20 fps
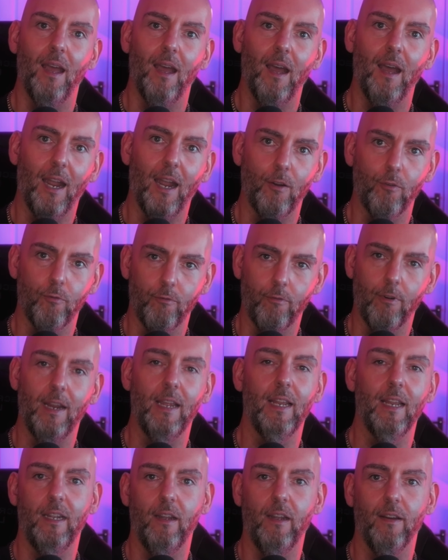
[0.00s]
I
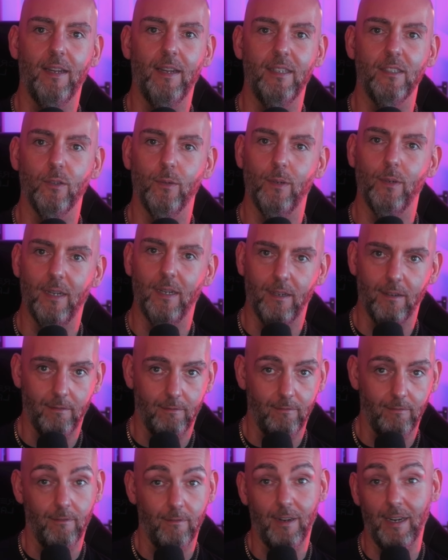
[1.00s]
really got into it
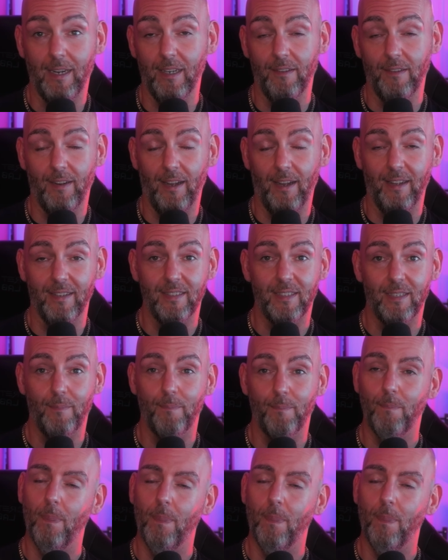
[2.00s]
really fast.